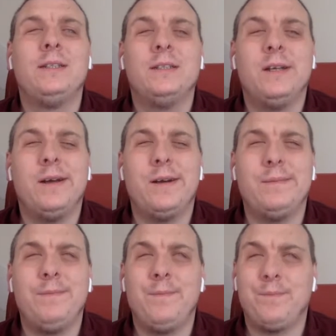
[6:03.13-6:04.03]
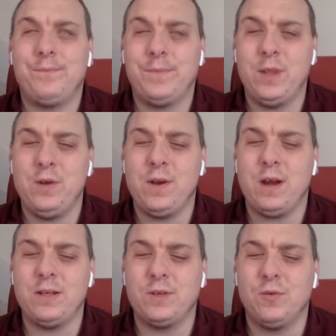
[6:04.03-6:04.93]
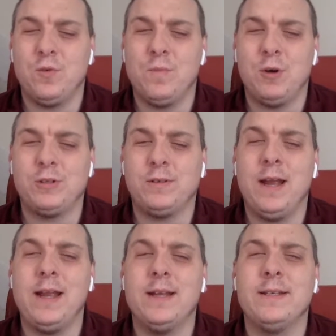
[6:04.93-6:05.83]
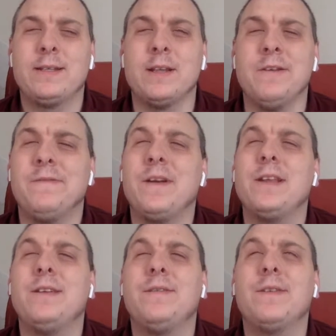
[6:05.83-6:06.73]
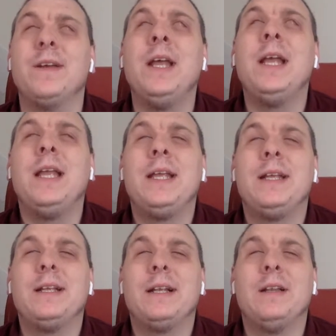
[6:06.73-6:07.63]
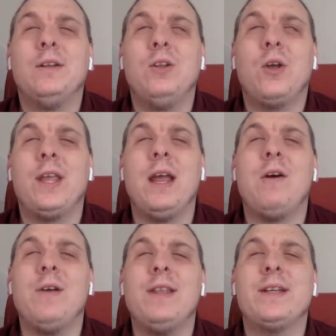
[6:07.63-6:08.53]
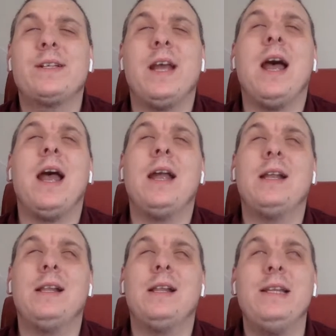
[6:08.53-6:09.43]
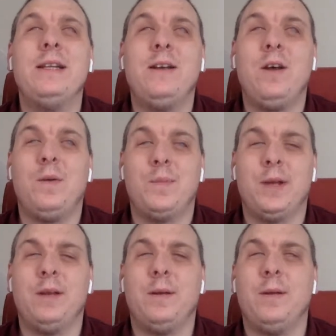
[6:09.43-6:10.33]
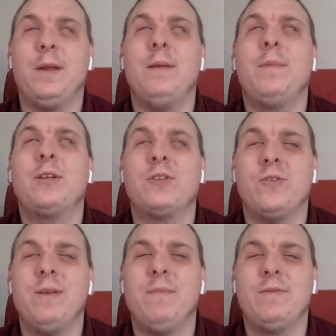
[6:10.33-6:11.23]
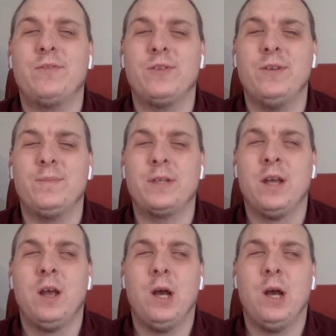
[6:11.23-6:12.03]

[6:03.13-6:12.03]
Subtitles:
You guys are all moderators, so thank you for looking out in the chat and cleaning it up in my stream with troops.